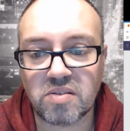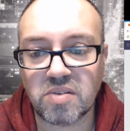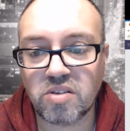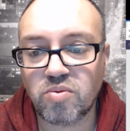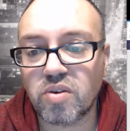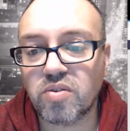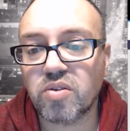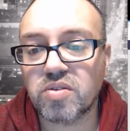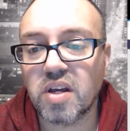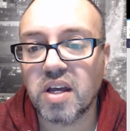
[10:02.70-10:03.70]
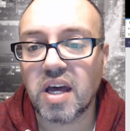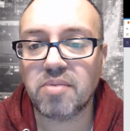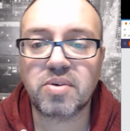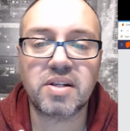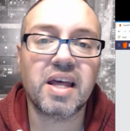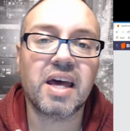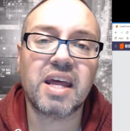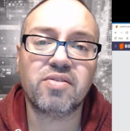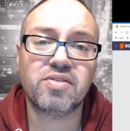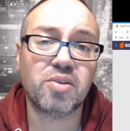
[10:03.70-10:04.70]
one of those. I'm glad I have
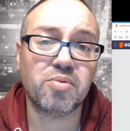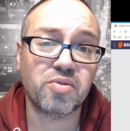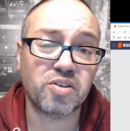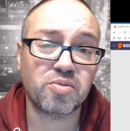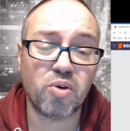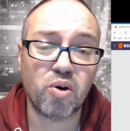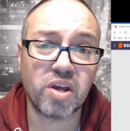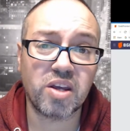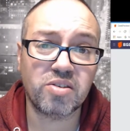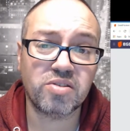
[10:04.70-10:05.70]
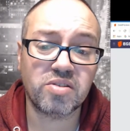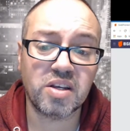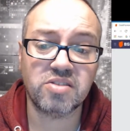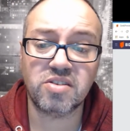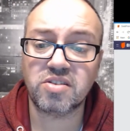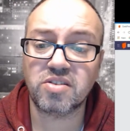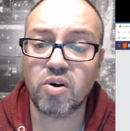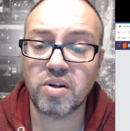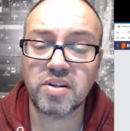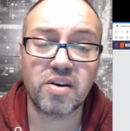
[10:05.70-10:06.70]
some of the small games. It's just going
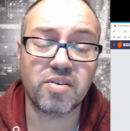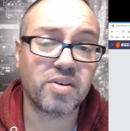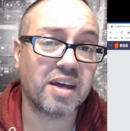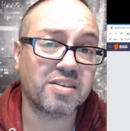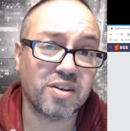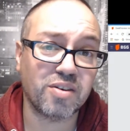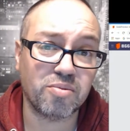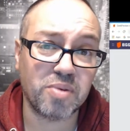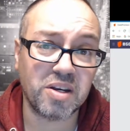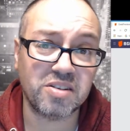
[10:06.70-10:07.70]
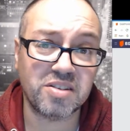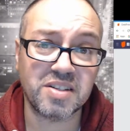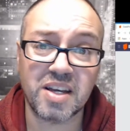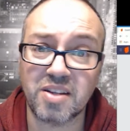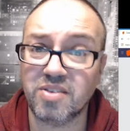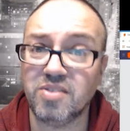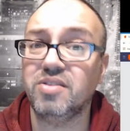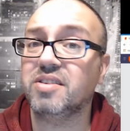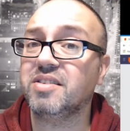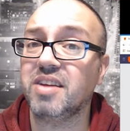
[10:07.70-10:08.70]
there, asking information, and
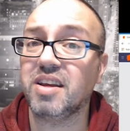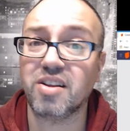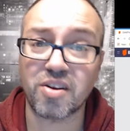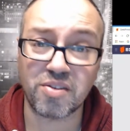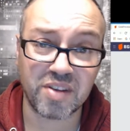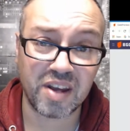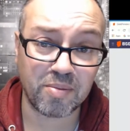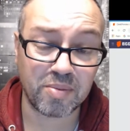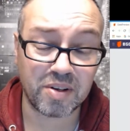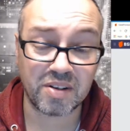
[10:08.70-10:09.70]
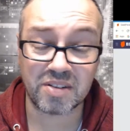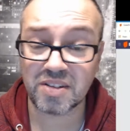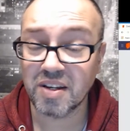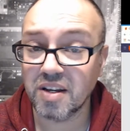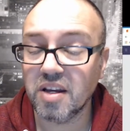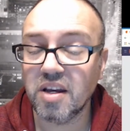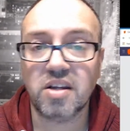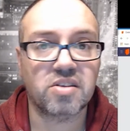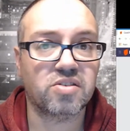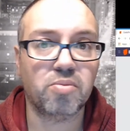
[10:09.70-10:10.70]
doesn't take a lot of time because
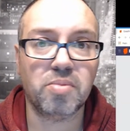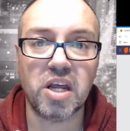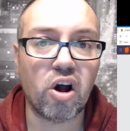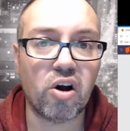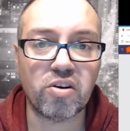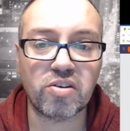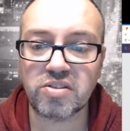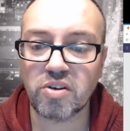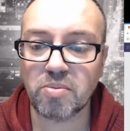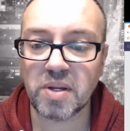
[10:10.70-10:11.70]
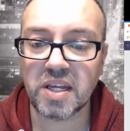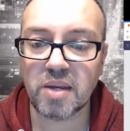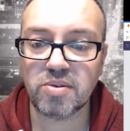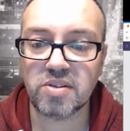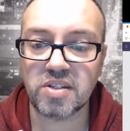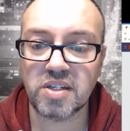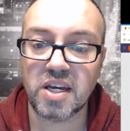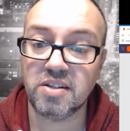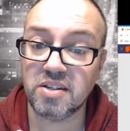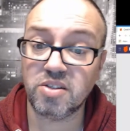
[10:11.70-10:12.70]
So many halls, so many games to see, and
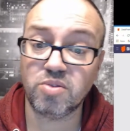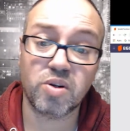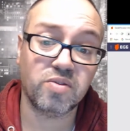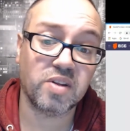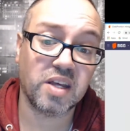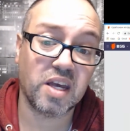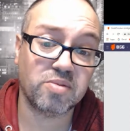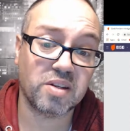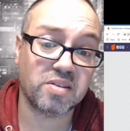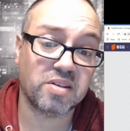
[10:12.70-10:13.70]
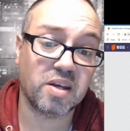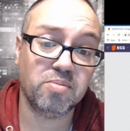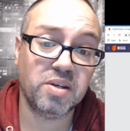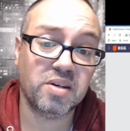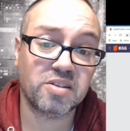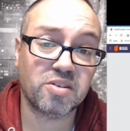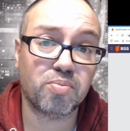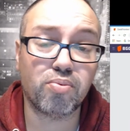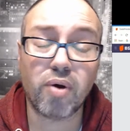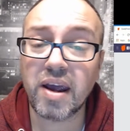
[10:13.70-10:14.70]
this is one of the games that can be a
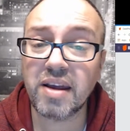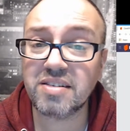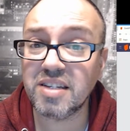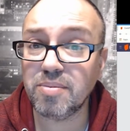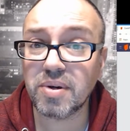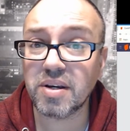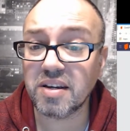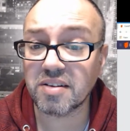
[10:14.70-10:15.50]
surprise sleeper hit.